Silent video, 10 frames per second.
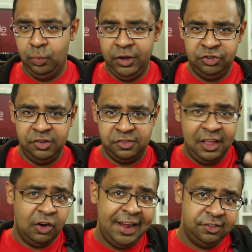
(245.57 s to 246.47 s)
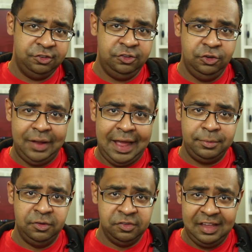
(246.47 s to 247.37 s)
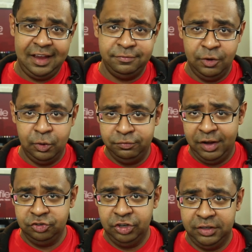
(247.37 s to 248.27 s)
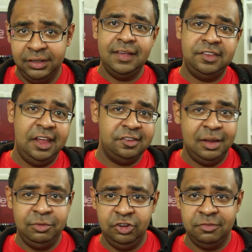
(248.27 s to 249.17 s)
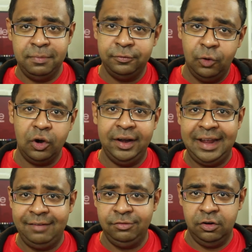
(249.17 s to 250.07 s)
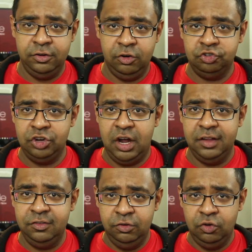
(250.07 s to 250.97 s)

which is their answer to Apple's live photo function that takes images before and after your shot to